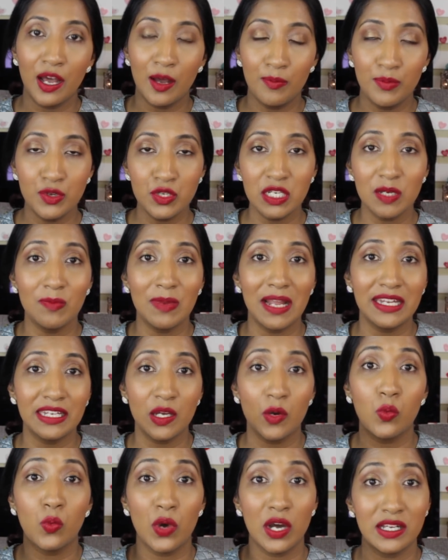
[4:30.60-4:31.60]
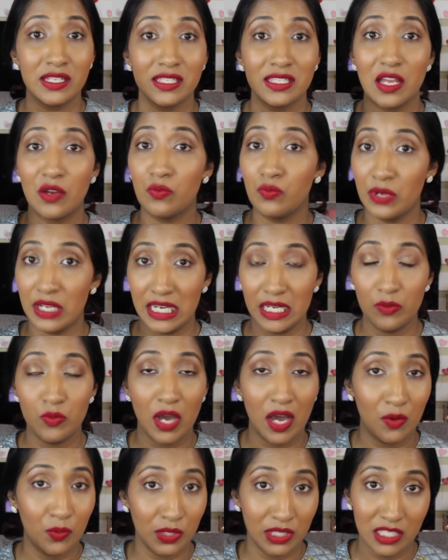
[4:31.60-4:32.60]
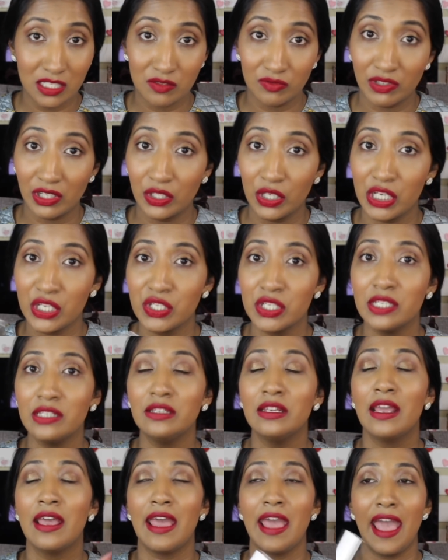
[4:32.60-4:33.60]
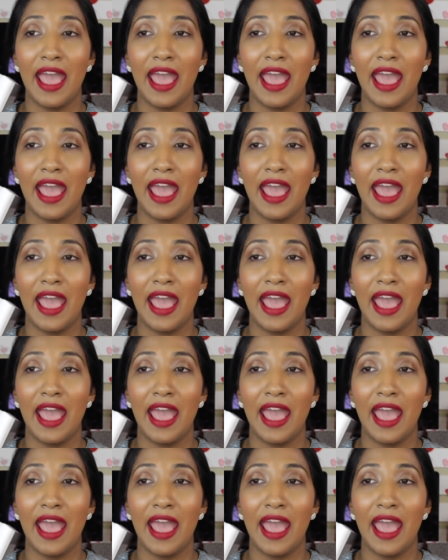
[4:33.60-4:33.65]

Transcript: a beauty blender works really well with this foundation.